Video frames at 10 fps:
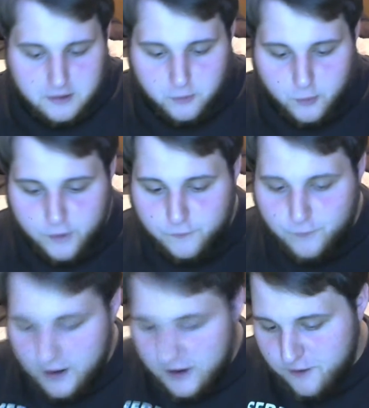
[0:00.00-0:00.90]
With
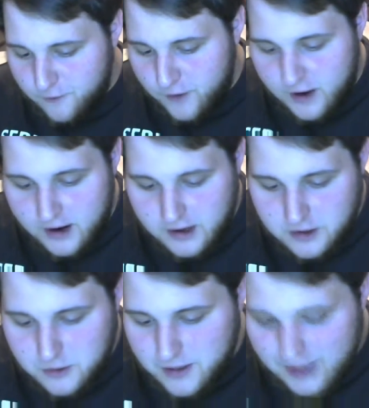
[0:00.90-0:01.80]
Firefly,
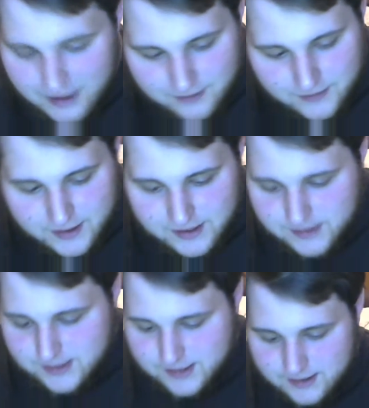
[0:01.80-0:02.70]
you get
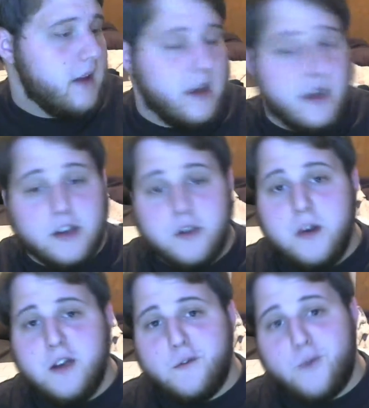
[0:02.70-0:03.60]

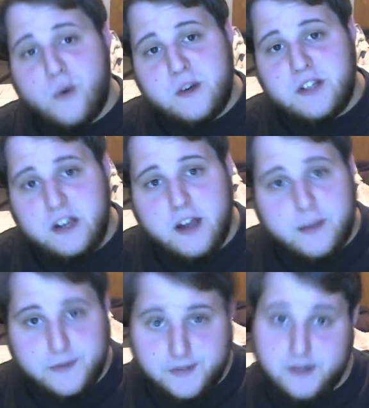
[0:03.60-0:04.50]
14
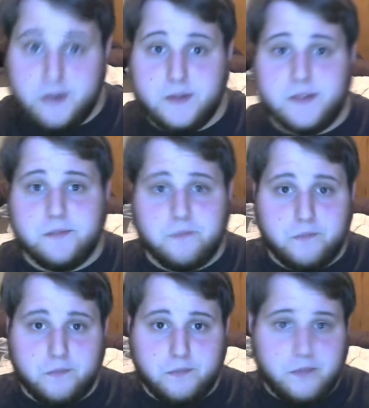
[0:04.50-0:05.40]
episodes.
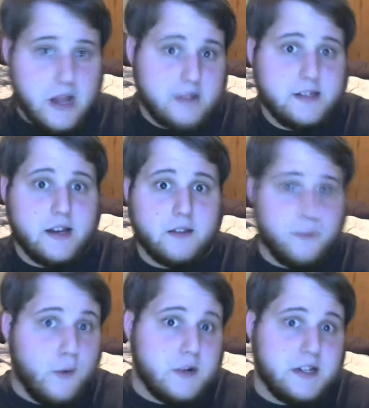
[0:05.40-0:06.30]
That's it.
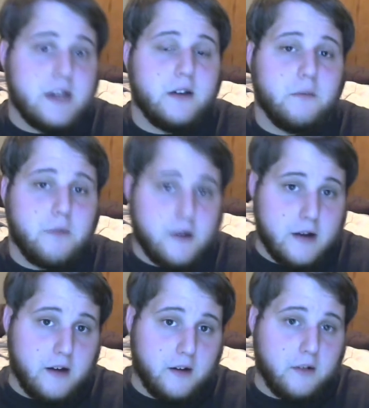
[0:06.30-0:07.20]
14. You're
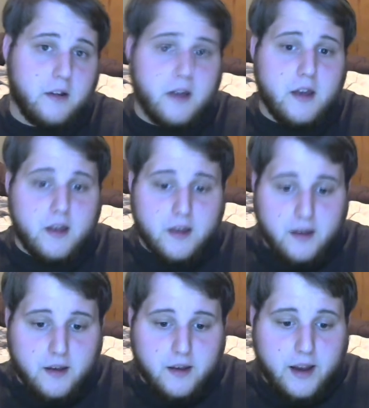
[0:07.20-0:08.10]
done.
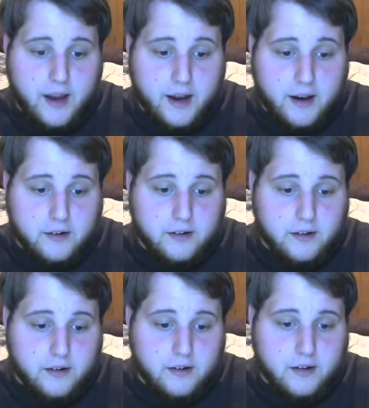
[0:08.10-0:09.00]
And
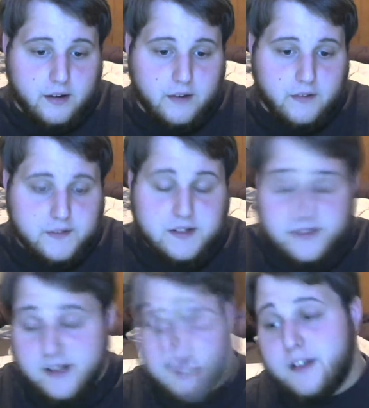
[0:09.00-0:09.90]
this is going
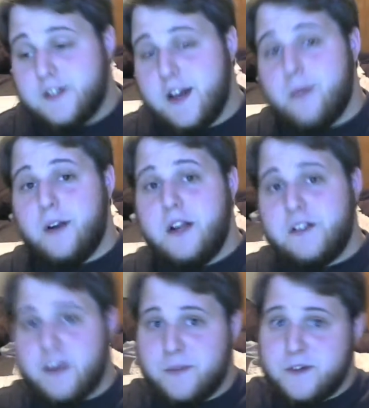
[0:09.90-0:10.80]
to sound cliche, but
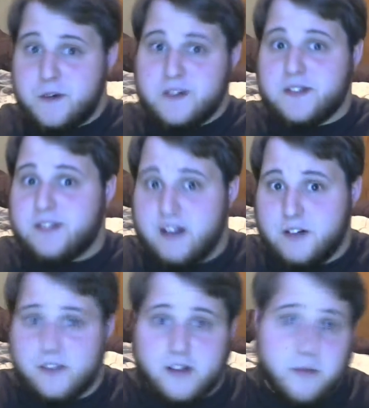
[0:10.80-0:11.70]
each episode is
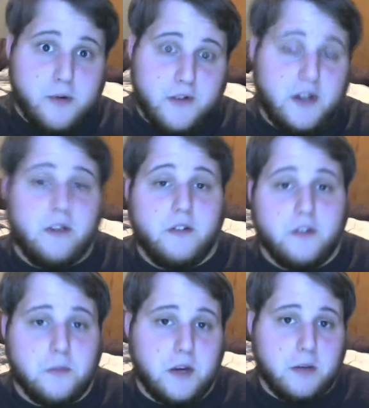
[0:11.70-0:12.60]
essentially a movie
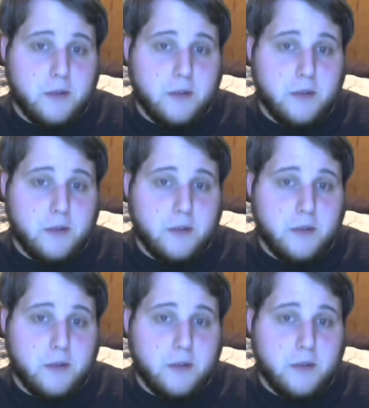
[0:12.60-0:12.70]
to me.